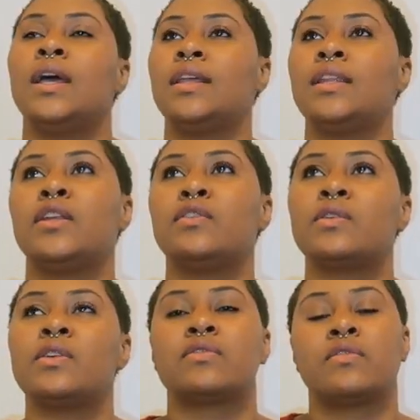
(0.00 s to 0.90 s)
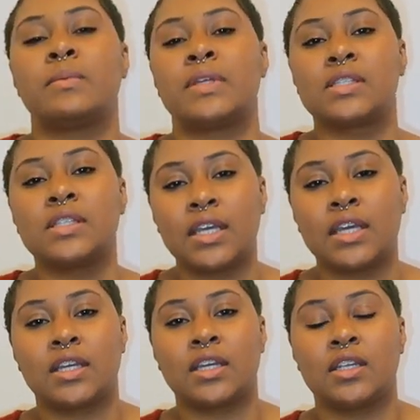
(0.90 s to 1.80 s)
And then, of course, 3 months
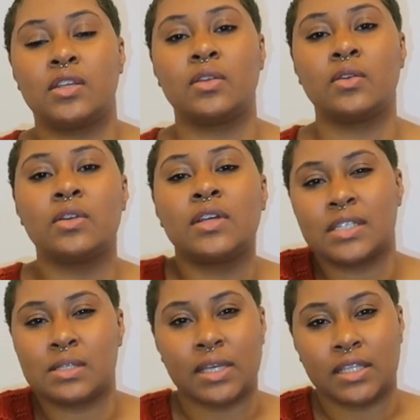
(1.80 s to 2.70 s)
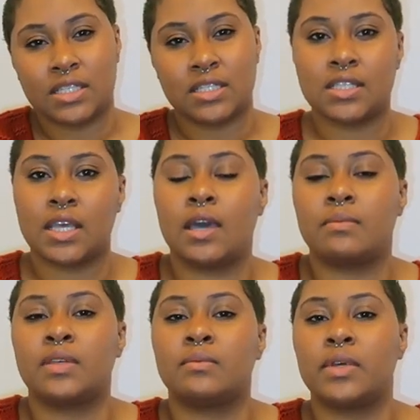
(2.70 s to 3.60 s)
later, you know, you don't expect that shit to
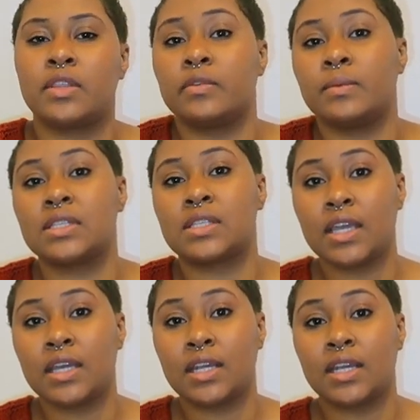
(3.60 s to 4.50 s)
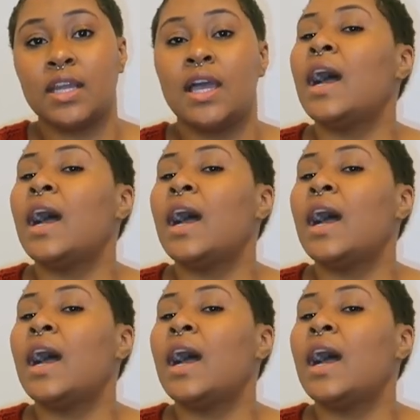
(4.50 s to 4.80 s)
happen, but 3 months later,